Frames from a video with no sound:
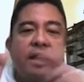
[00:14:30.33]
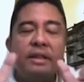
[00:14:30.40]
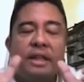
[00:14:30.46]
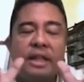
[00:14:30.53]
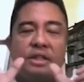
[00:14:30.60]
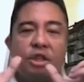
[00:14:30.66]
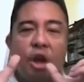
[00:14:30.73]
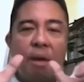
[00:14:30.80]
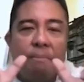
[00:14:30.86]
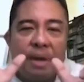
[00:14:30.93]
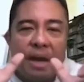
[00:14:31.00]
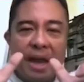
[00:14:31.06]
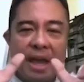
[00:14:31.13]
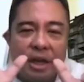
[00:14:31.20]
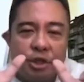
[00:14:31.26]
This
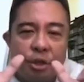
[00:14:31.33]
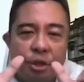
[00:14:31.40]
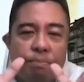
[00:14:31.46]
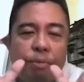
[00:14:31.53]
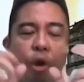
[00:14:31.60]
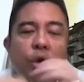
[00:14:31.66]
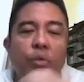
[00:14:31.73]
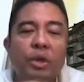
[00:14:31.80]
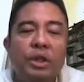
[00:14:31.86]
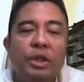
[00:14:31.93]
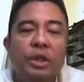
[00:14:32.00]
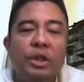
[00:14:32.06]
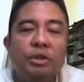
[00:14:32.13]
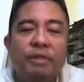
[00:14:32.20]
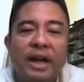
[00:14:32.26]
combination, Paul, will
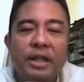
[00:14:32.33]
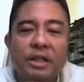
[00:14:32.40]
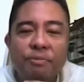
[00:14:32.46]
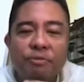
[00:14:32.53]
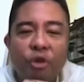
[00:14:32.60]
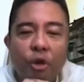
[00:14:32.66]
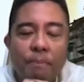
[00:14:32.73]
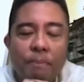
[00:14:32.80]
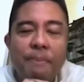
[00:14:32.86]
transform